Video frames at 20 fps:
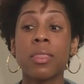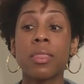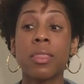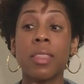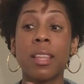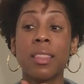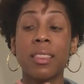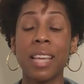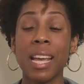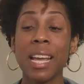
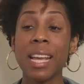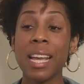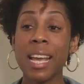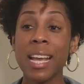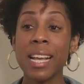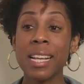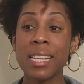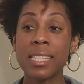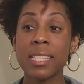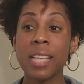The thing
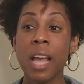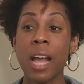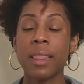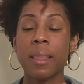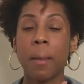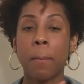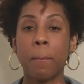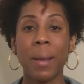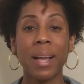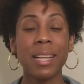is,
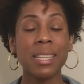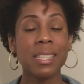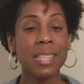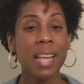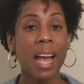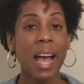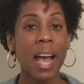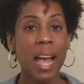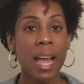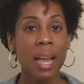the best
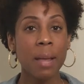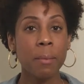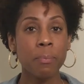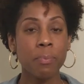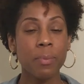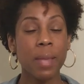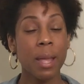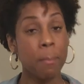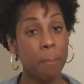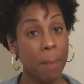
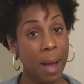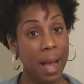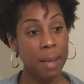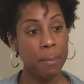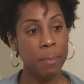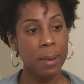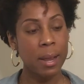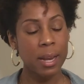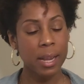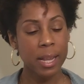time, in my
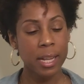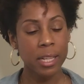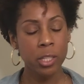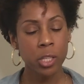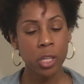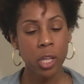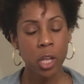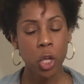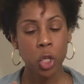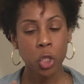
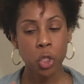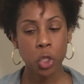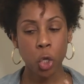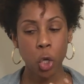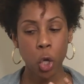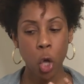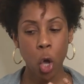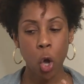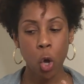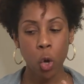opinion, to
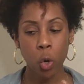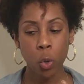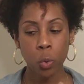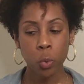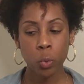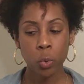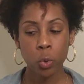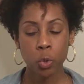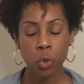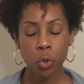
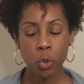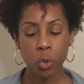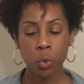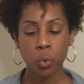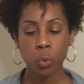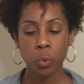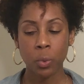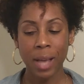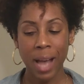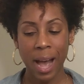go
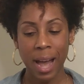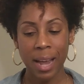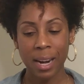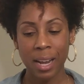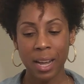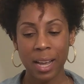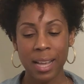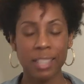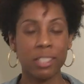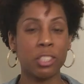to
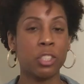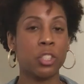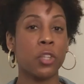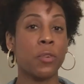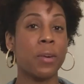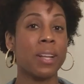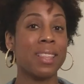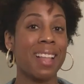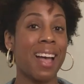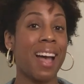Ghana is
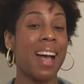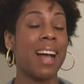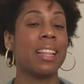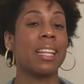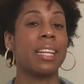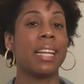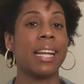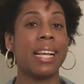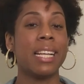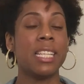during the
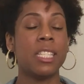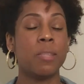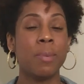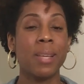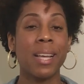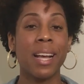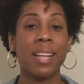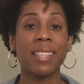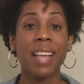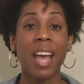holidays
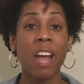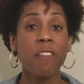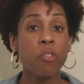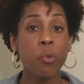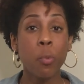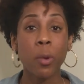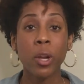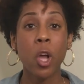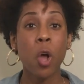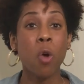because
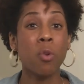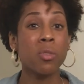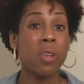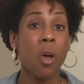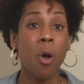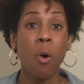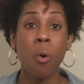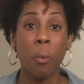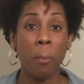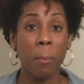everyone goes
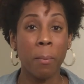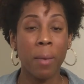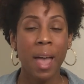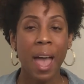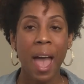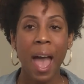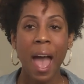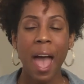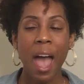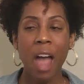home.
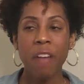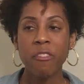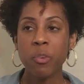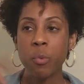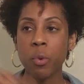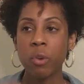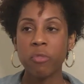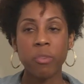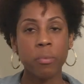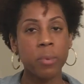
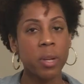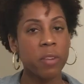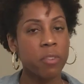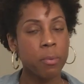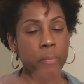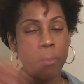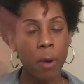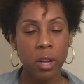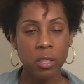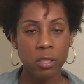Everyone from
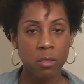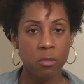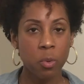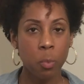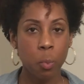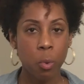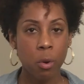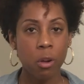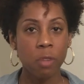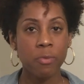different parts of the
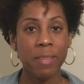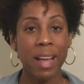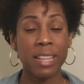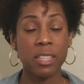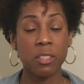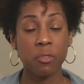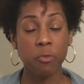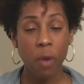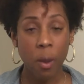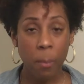world
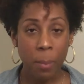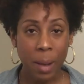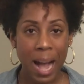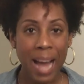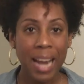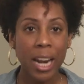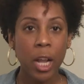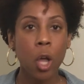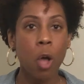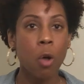that's from
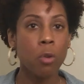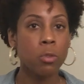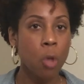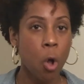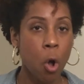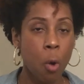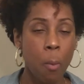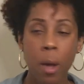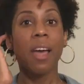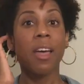Ghana goes
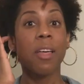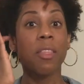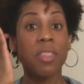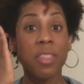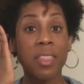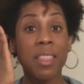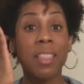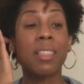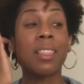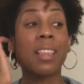home.
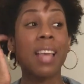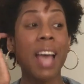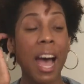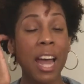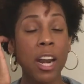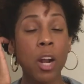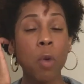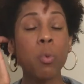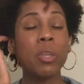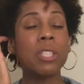
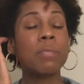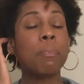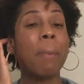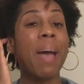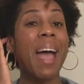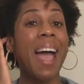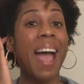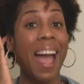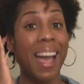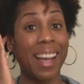Ghana was
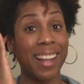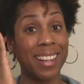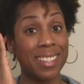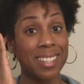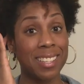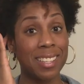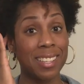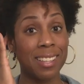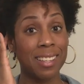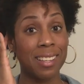packed.